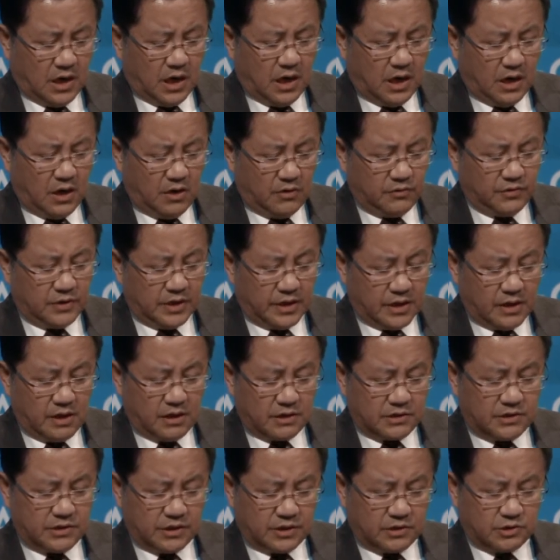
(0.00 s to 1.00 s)
on the
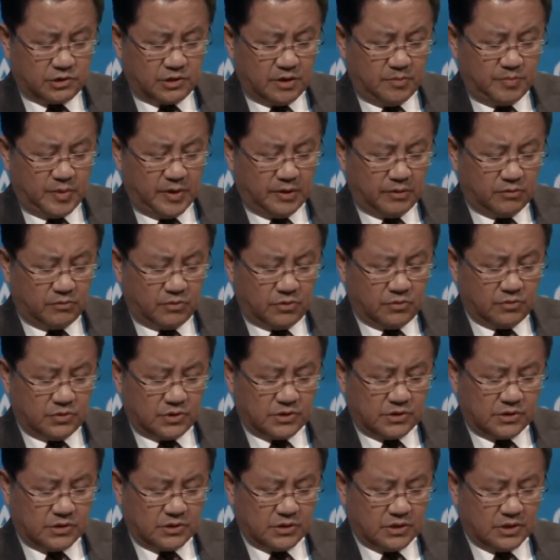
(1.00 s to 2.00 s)
Arctic shipping
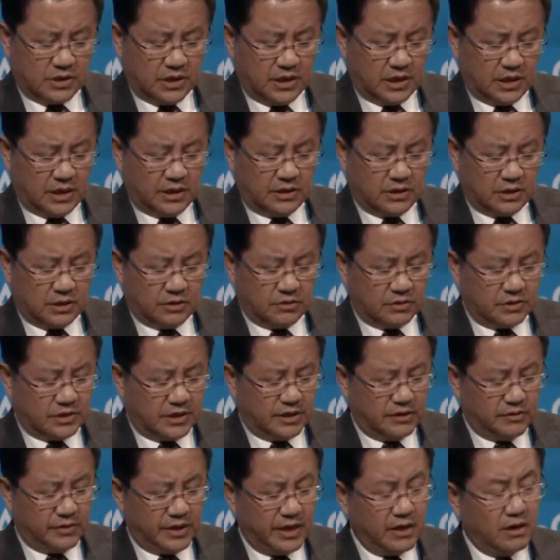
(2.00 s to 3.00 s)
routes and
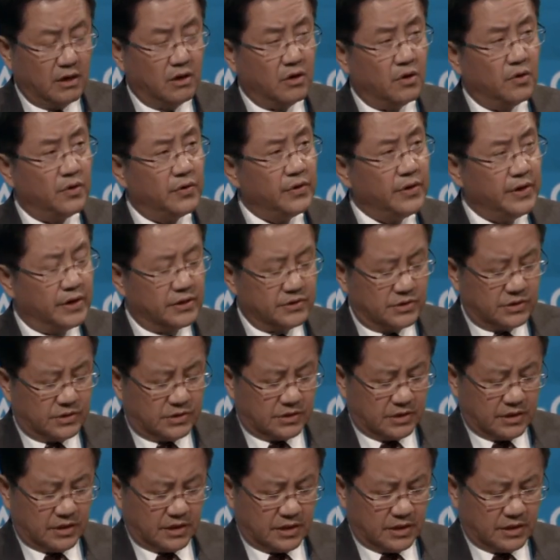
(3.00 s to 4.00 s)
till now
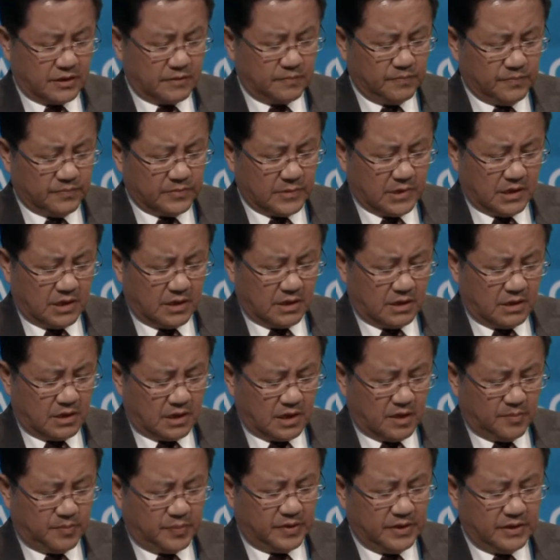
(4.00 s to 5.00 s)
has
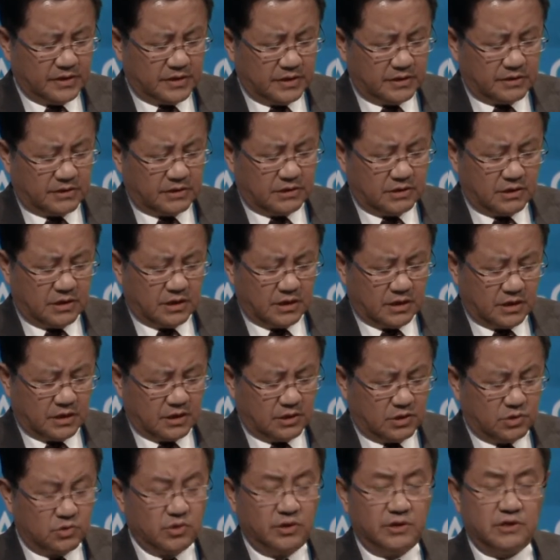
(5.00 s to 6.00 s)
completed
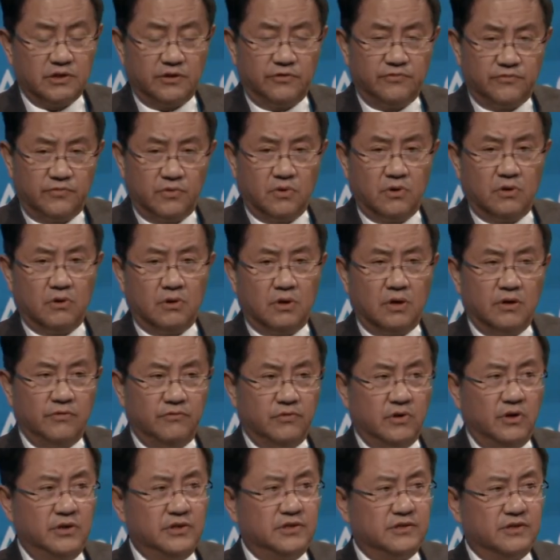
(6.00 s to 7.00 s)
24
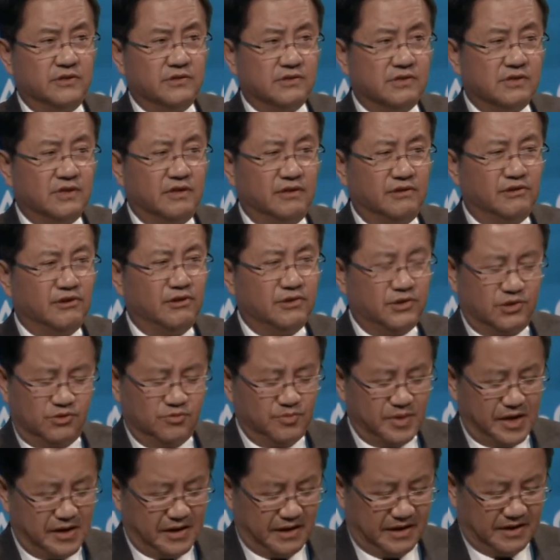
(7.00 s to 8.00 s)
voyages, and not too
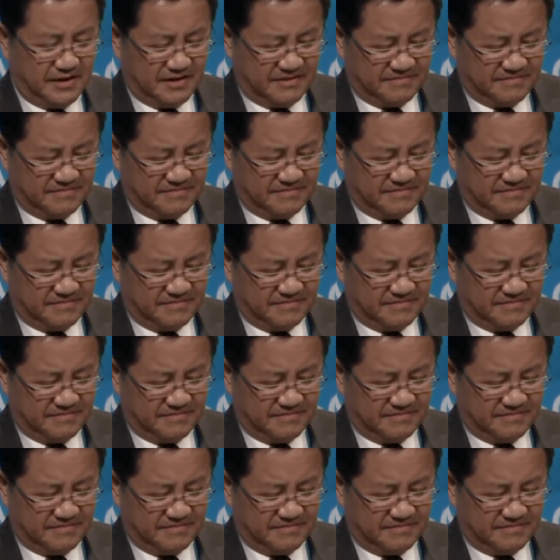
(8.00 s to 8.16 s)
many.